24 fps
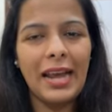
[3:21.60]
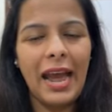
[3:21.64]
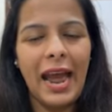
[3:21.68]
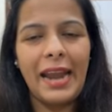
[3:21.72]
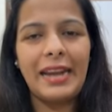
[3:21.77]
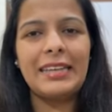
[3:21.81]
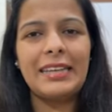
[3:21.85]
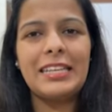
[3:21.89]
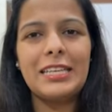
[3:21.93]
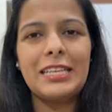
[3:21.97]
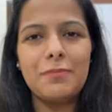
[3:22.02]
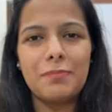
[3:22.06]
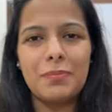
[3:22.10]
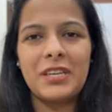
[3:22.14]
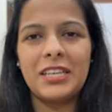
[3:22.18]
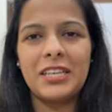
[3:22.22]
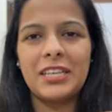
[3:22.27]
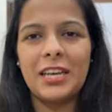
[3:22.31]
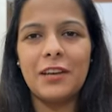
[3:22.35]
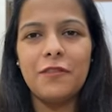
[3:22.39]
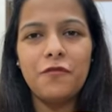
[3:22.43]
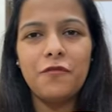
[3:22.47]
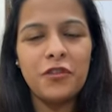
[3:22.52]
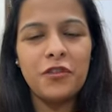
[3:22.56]
handy
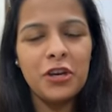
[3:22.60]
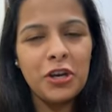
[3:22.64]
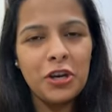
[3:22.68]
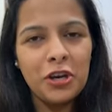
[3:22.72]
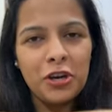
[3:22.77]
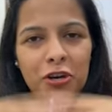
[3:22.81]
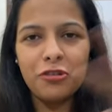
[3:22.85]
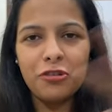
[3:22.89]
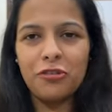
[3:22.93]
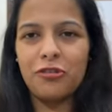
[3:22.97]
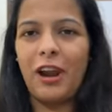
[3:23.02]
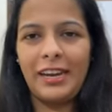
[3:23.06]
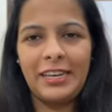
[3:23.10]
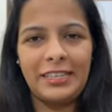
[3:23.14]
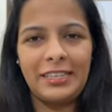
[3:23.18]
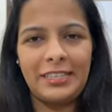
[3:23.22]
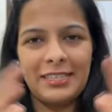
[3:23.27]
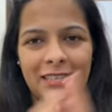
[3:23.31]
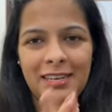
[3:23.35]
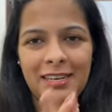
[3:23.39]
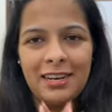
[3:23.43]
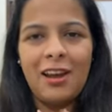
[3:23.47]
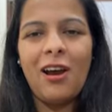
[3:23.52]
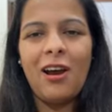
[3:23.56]
PDF
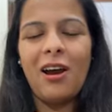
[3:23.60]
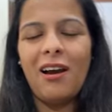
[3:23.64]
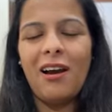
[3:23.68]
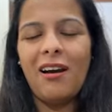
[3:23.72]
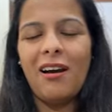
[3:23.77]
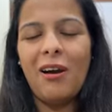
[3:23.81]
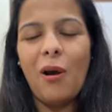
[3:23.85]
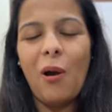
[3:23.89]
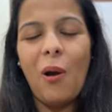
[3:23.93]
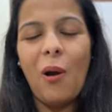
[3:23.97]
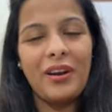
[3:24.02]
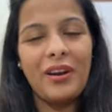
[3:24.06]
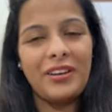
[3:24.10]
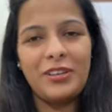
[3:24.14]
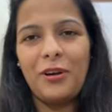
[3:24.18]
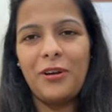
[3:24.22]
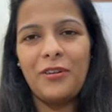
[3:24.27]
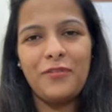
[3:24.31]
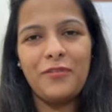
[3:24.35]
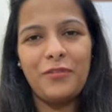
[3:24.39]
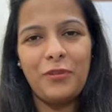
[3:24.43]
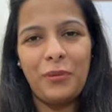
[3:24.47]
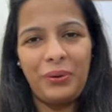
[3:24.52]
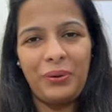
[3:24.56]
right on
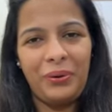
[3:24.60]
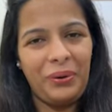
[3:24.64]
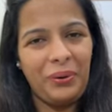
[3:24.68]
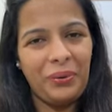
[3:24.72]
your phone.